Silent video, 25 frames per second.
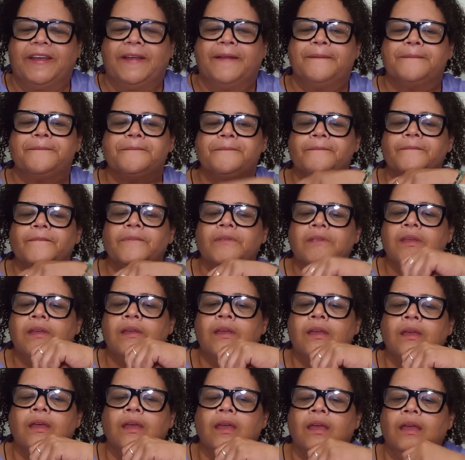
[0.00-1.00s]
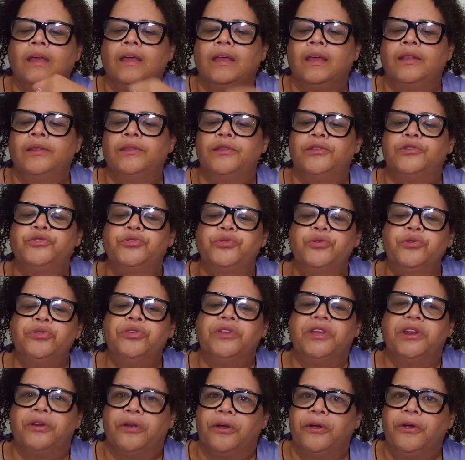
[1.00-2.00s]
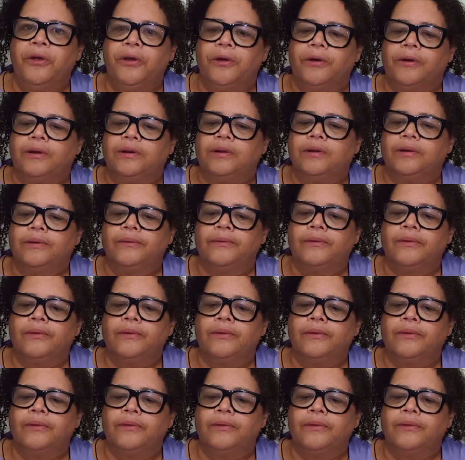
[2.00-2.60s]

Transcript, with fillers: it. And the truth can hurt.